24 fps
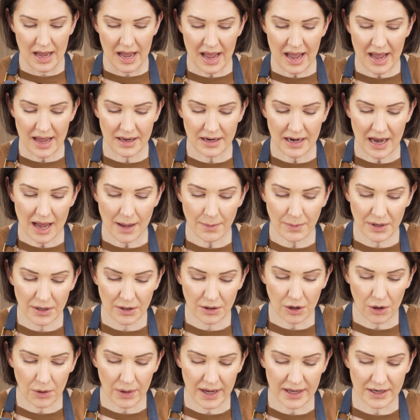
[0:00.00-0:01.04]
And I'm gonna
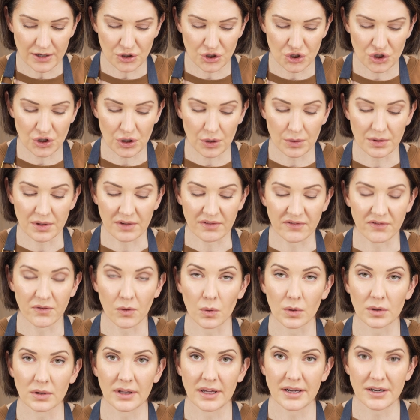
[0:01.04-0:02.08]
go ahead and show the
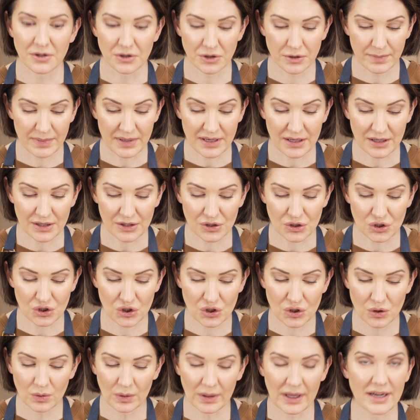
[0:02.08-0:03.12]
4 layers because
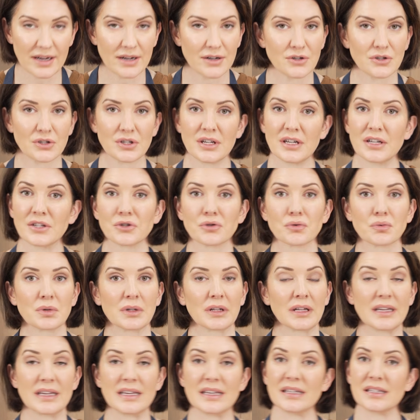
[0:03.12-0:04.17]
2 layers, it's
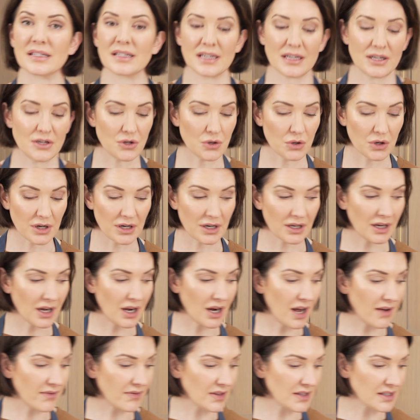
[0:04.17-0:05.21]
really easy. You're gonna cut
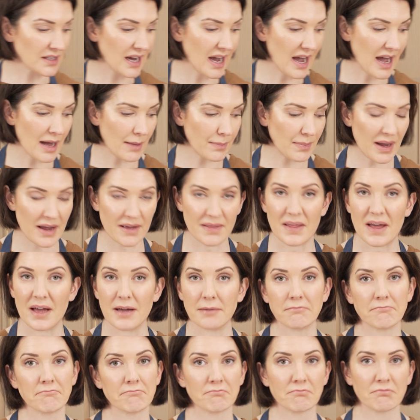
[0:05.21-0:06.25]
off the top and
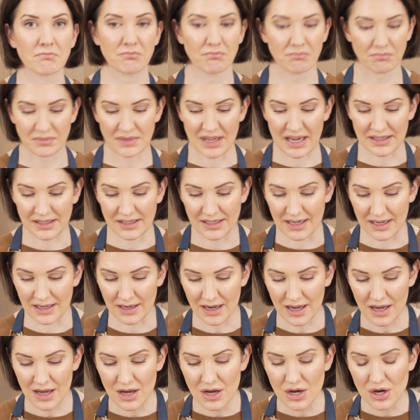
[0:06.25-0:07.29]
then that's it.
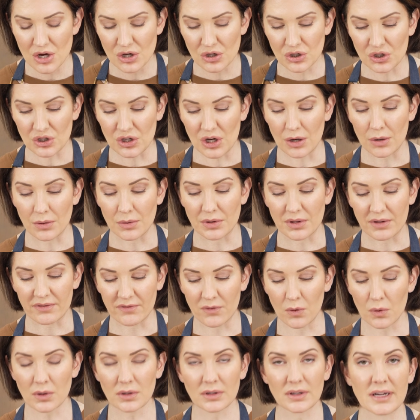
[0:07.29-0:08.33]
So the
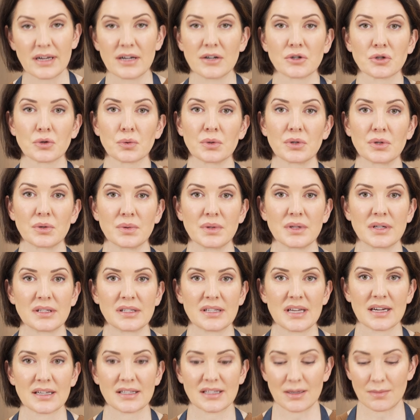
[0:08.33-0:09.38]
4 layers, we're doing the
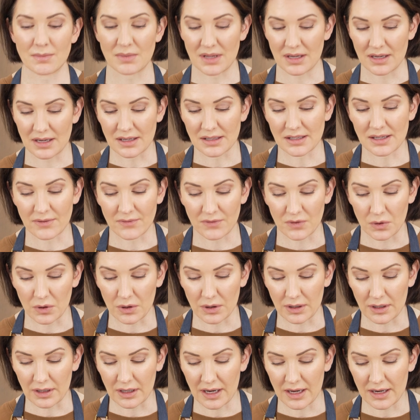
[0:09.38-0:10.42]
exact same thing except for we're
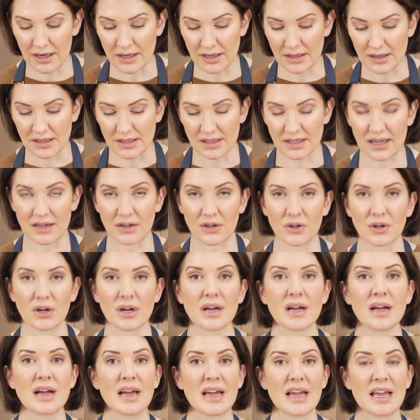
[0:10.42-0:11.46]
gonna cut it in the center.
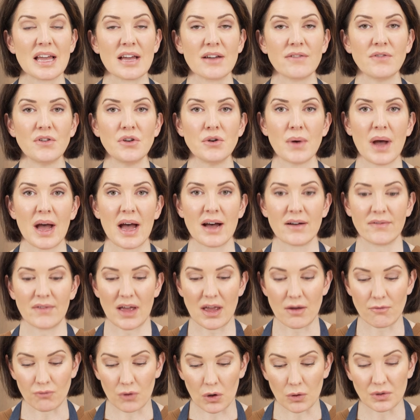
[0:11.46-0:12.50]
If you have
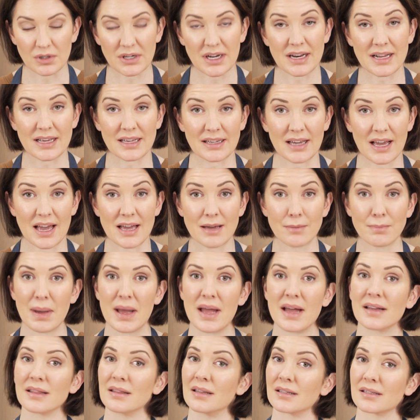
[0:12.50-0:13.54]
a rotating cake
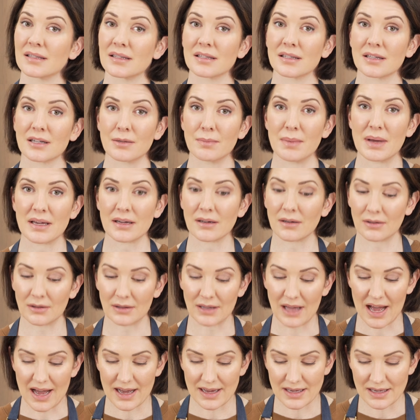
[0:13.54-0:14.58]
pan, this is gonna make it a
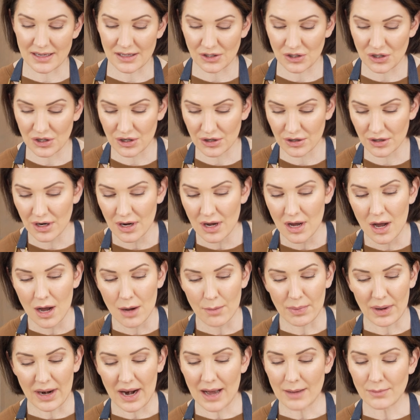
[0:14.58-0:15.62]
lot easier,
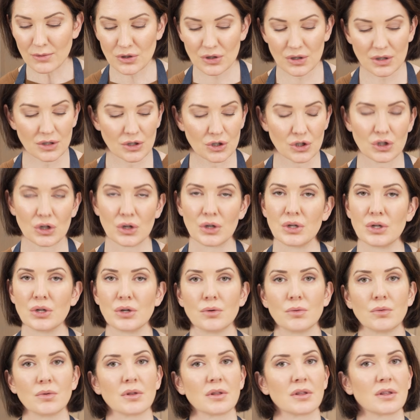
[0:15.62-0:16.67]
but I'm just gonna show
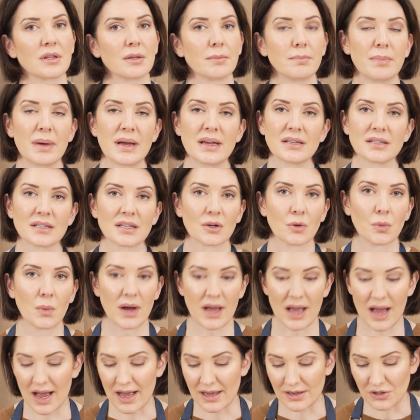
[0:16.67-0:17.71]
you the basic
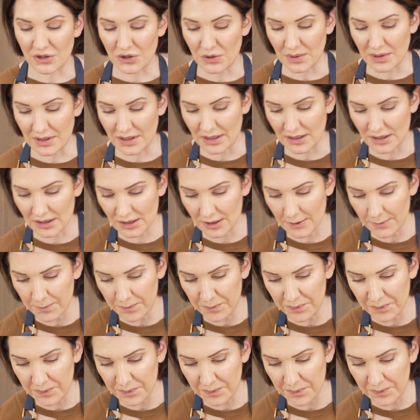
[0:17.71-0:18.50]
way on doing this.